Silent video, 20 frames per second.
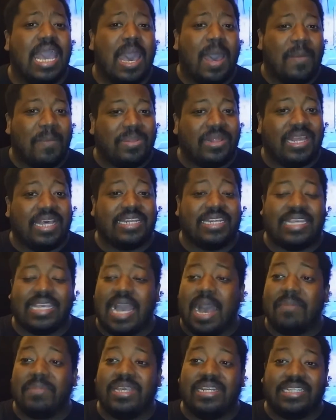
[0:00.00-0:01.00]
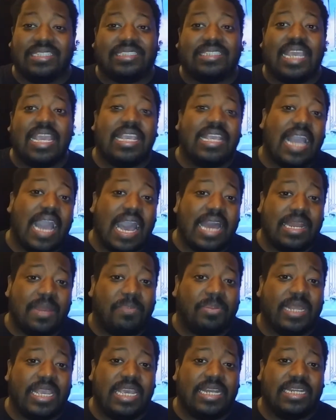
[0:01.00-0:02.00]
bloody. I mean, the same guy that
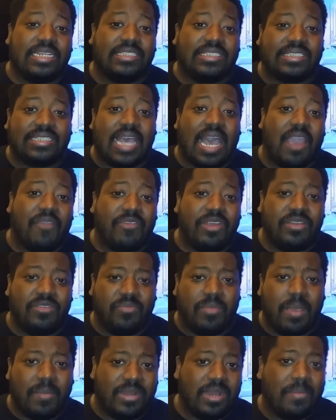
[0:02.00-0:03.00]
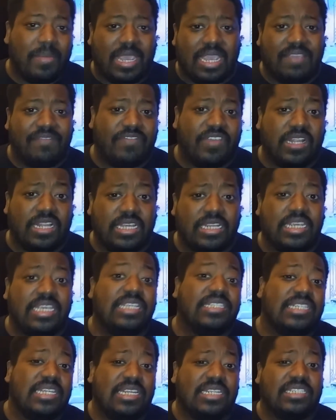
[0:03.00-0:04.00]
played in Siren, remember the main villain?
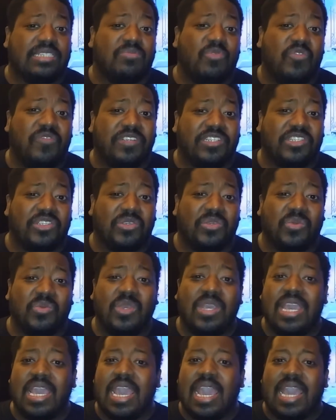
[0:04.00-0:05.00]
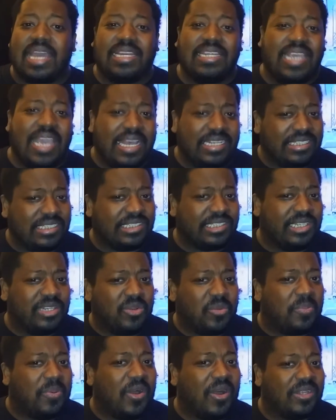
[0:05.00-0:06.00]
He's in this movie too, and he has his little
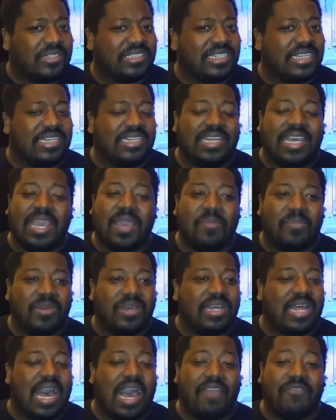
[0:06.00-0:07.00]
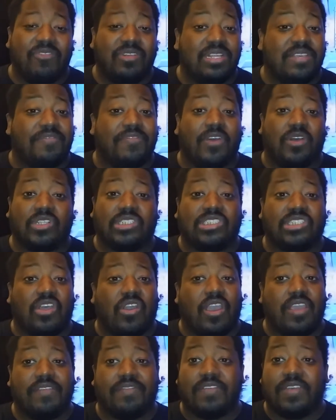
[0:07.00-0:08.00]
parts in there, but I really felt
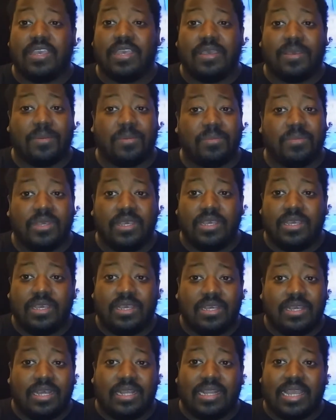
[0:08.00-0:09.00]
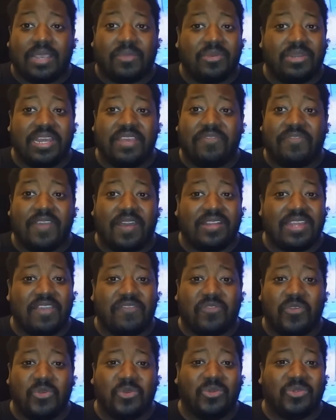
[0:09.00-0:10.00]
sorry for him. Like when they found that voodoo